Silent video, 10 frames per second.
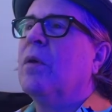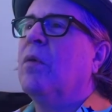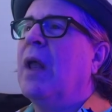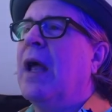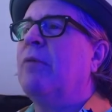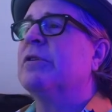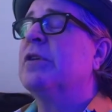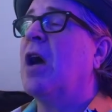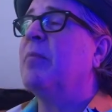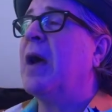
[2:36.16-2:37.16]
While I was
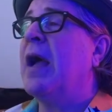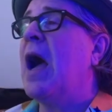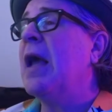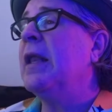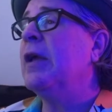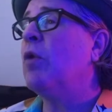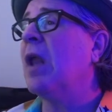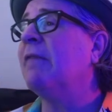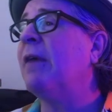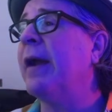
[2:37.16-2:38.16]
taught by highly
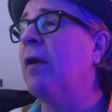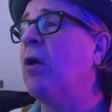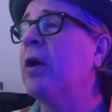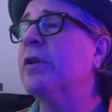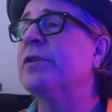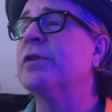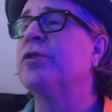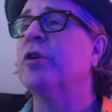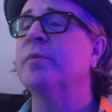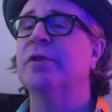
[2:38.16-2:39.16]
qualified artists in
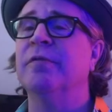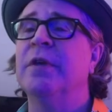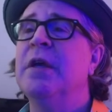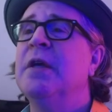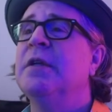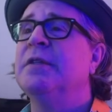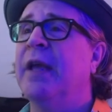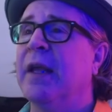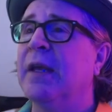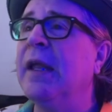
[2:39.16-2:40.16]
terms of
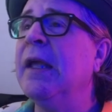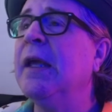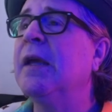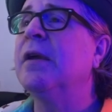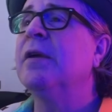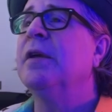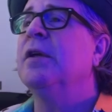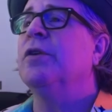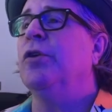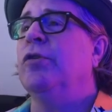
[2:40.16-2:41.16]
technique,
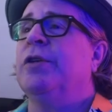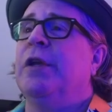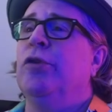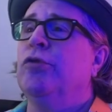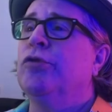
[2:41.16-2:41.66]
using new